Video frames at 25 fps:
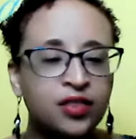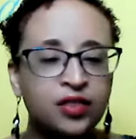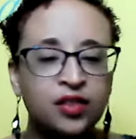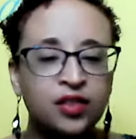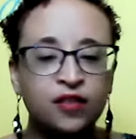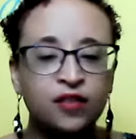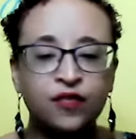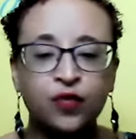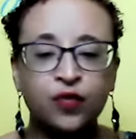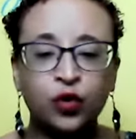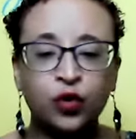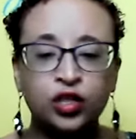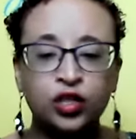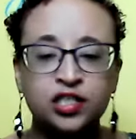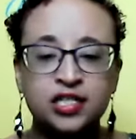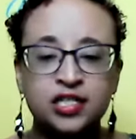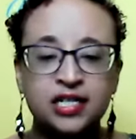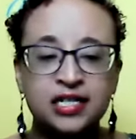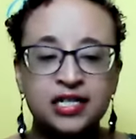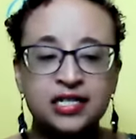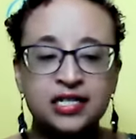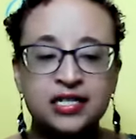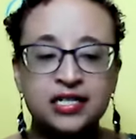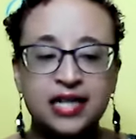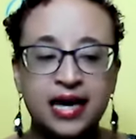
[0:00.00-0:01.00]
the
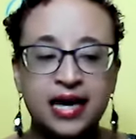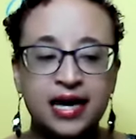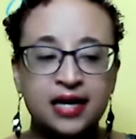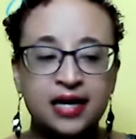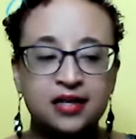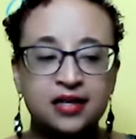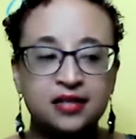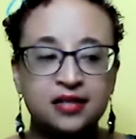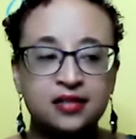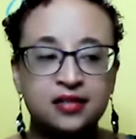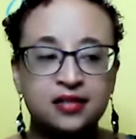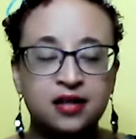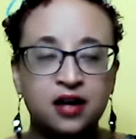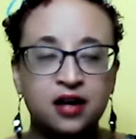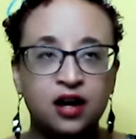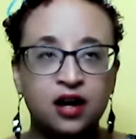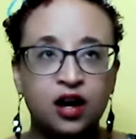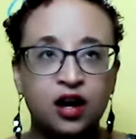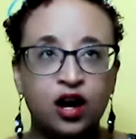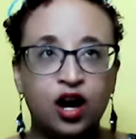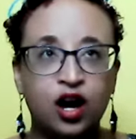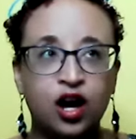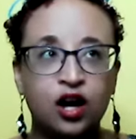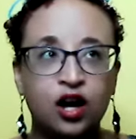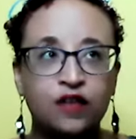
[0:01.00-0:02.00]
14 days
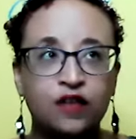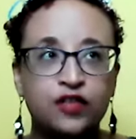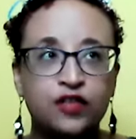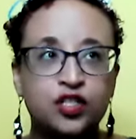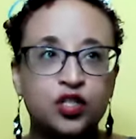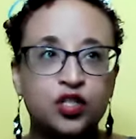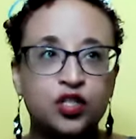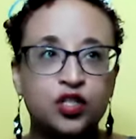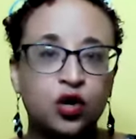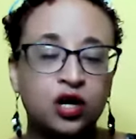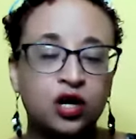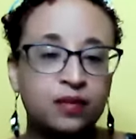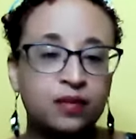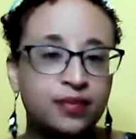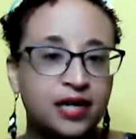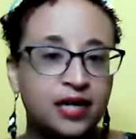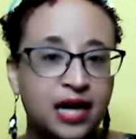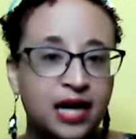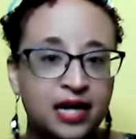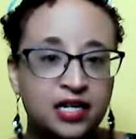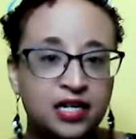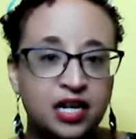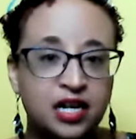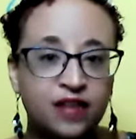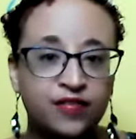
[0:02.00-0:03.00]
of soaring
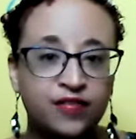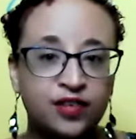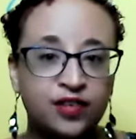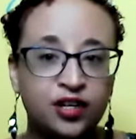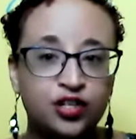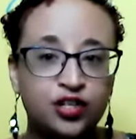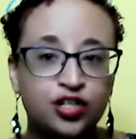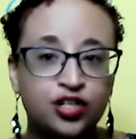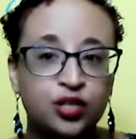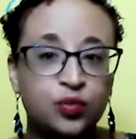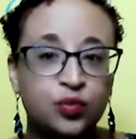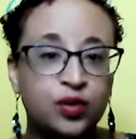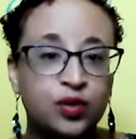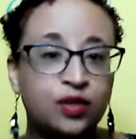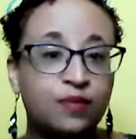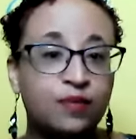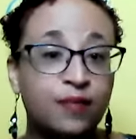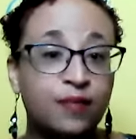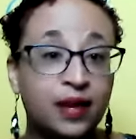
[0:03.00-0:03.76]
beyond definition with